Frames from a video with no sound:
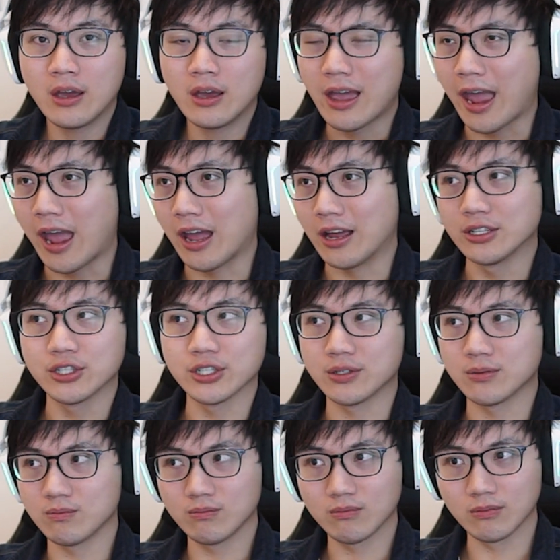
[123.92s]
and just
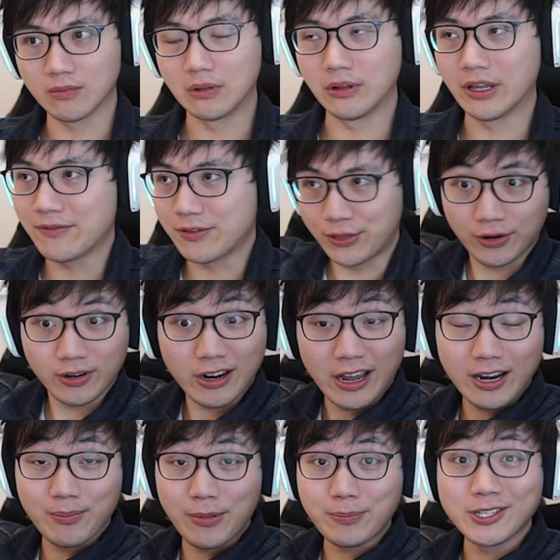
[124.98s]
leave the third
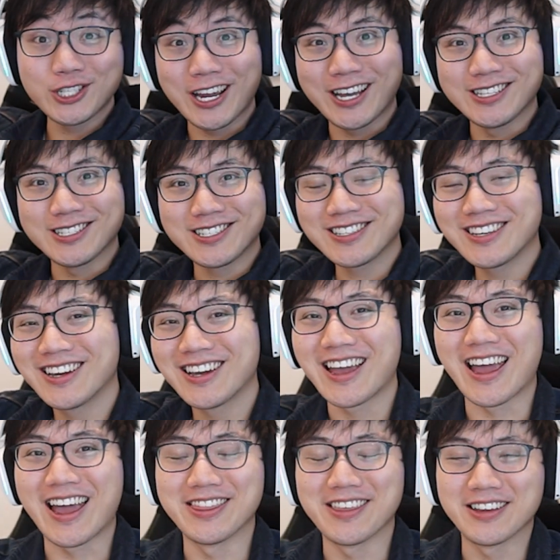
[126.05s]
item up to chance.
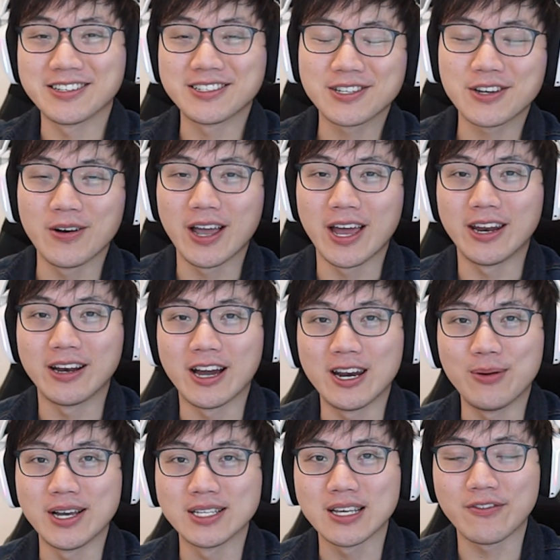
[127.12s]
And then just go ahead and
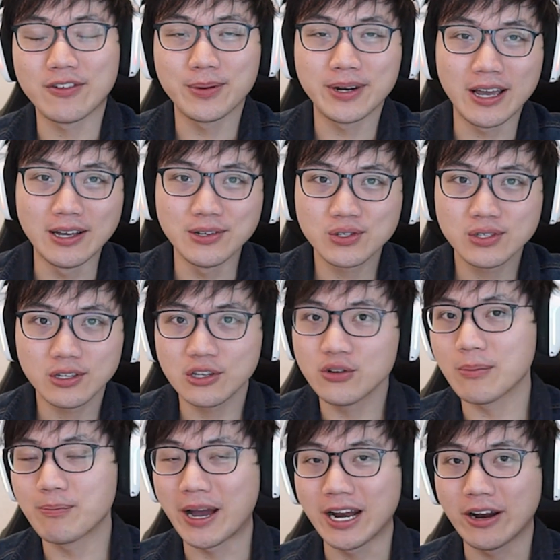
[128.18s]
itemize everybody else.
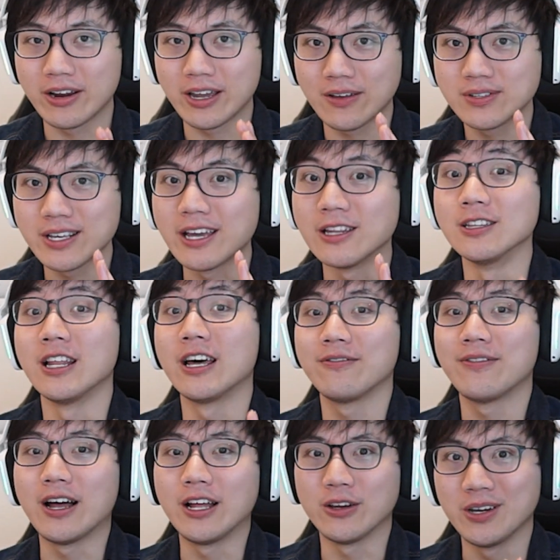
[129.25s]
Binary gives a lot of
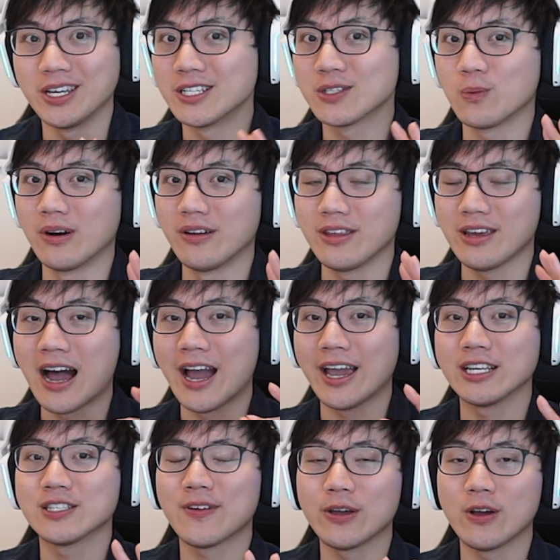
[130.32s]
value. It is one of the
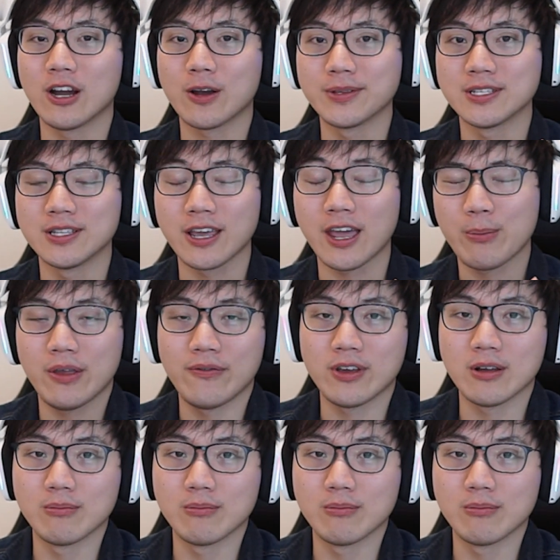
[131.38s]
highest value augments in the game if you can